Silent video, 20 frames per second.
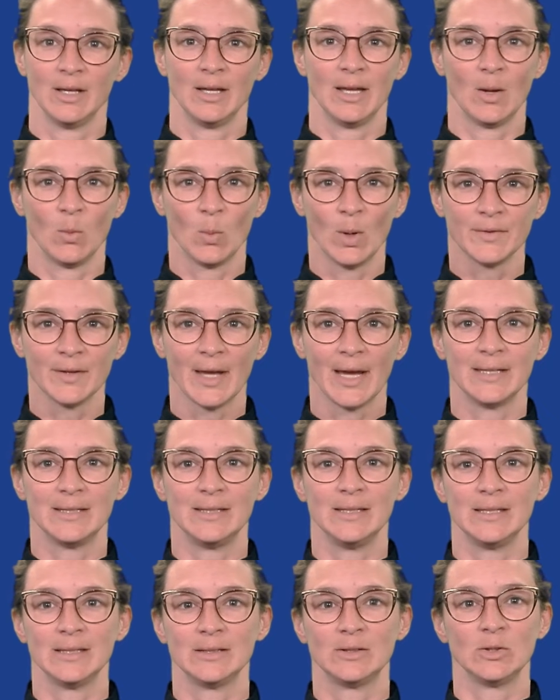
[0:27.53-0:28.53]
and what
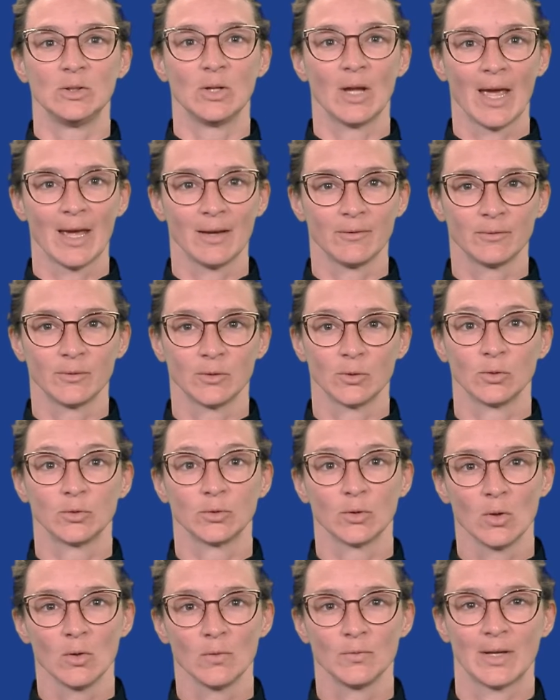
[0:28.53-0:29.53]
idea do you have to
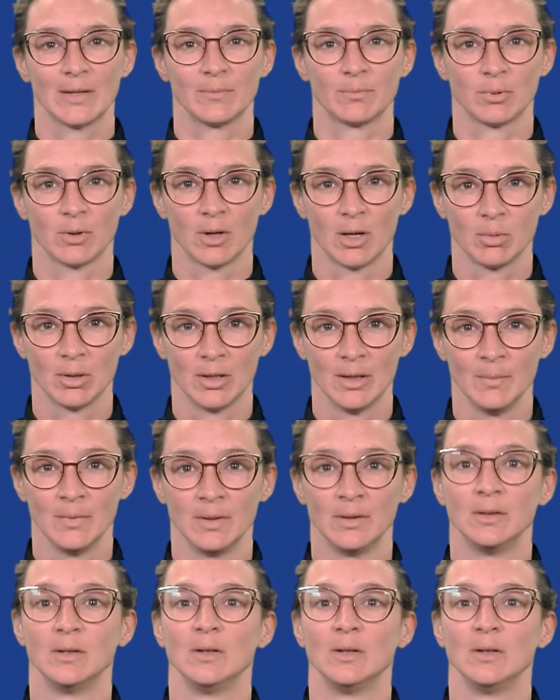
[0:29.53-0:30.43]
solve that problem.